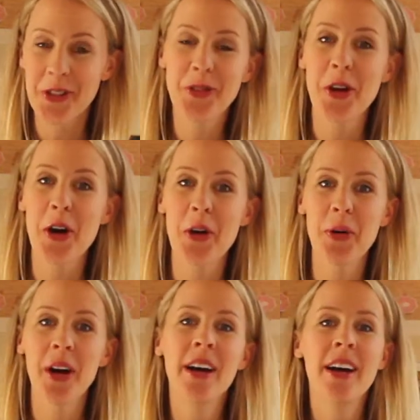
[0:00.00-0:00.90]

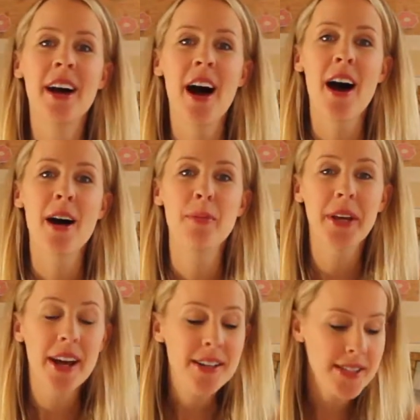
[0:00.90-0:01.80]
So
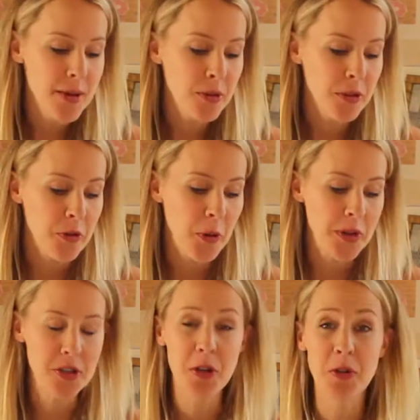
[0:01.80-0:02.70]
because I'm really
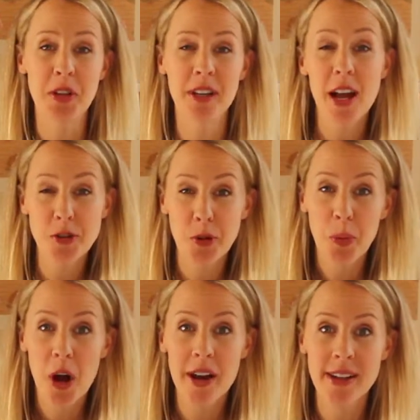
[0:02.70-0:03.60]
focused on using natural
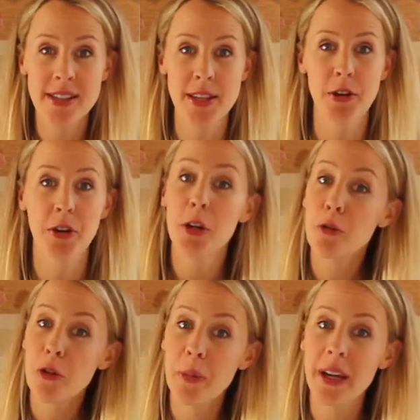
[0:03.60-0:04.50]
products that are good
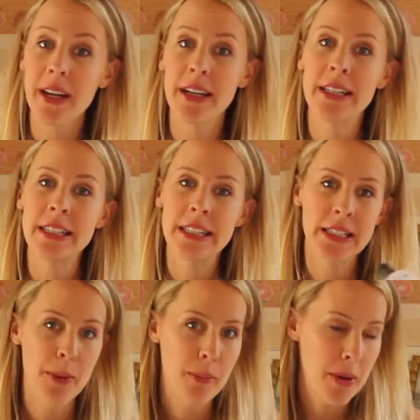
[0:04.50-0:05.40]
for me,
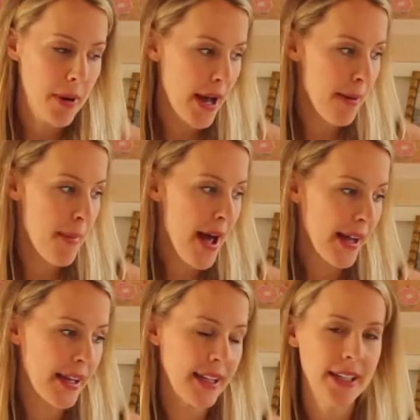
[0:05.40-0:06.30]
bye-bye
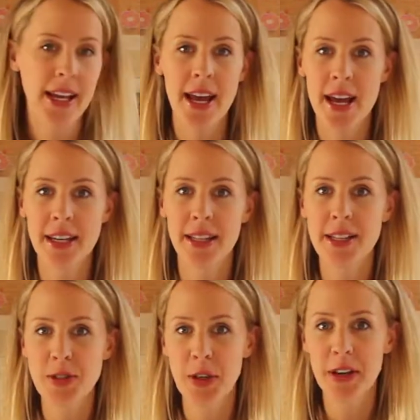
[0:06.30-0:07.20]
MAC, and
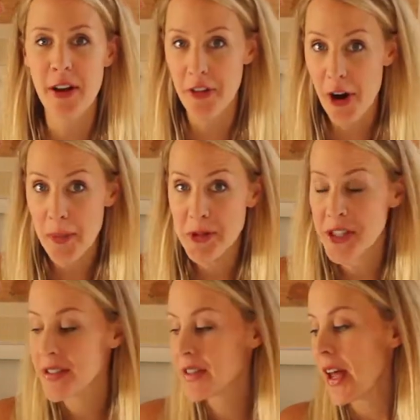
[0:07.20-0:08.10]
let's look at other
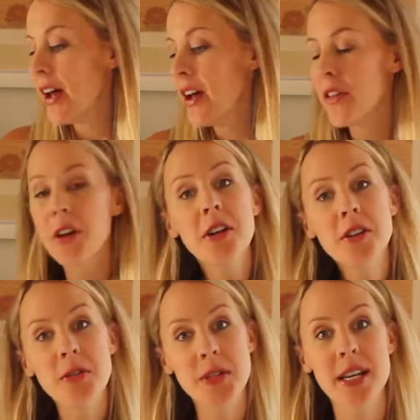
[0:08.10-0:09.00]
options. The good
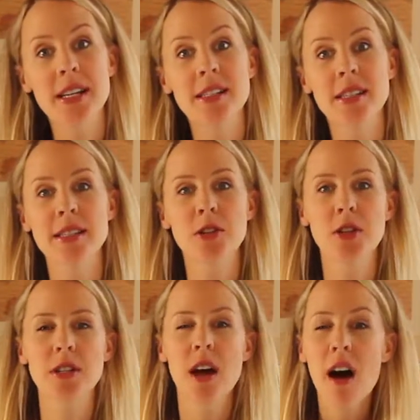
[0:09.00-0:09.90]
news is there's
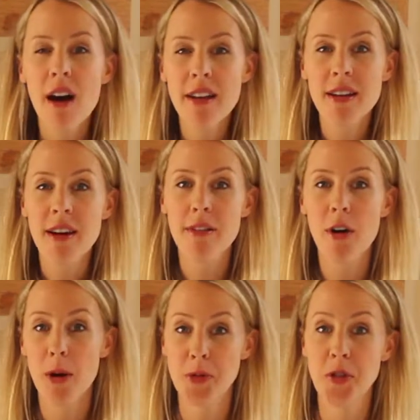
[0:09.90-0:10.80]
a ton of
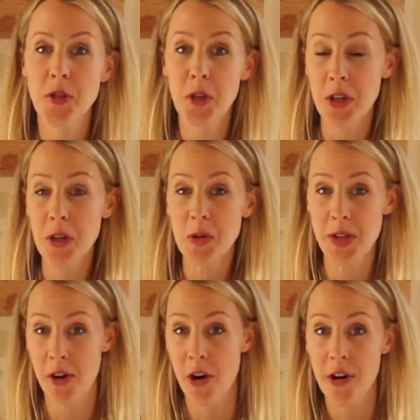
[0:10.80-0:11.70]
options you can use
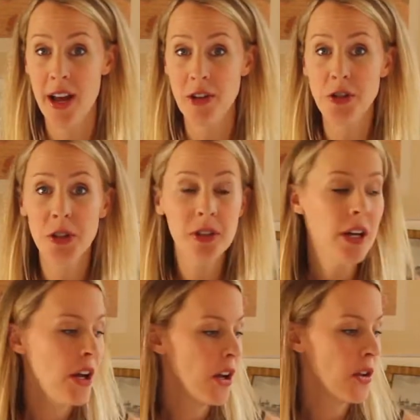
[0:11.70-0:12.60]
that are natural.
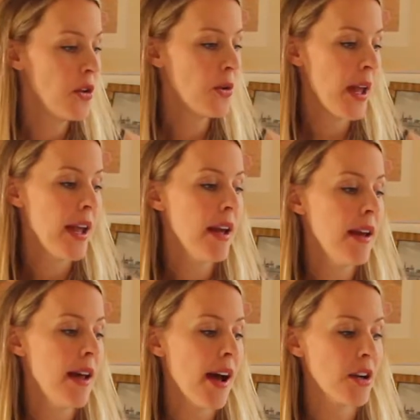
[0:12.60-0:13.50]
You
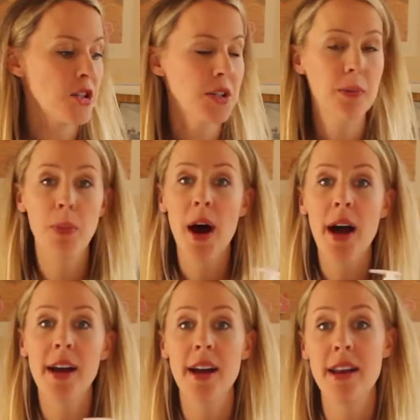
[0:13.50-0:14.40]
can actually
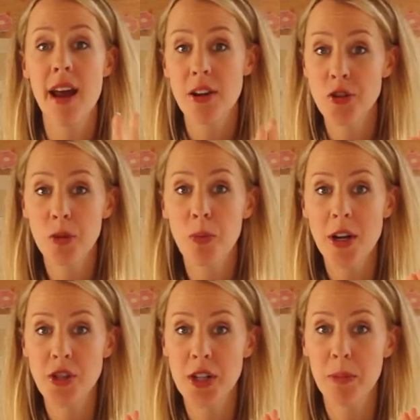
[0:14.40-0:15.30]
buy a natural
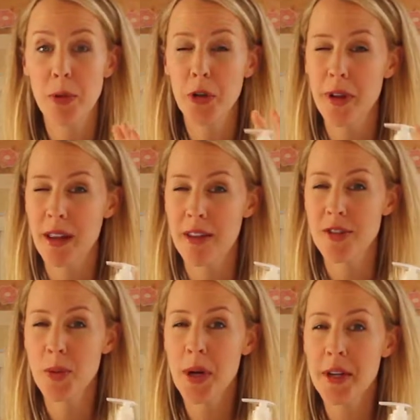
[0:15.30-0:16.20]
brush shampoo like
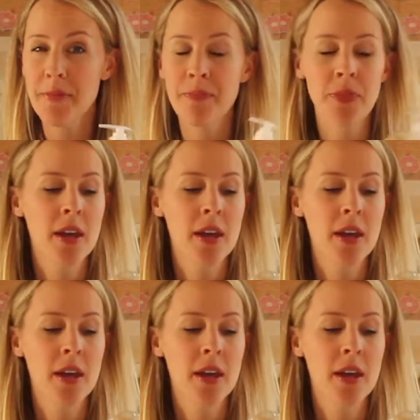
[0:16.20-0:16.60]
this one.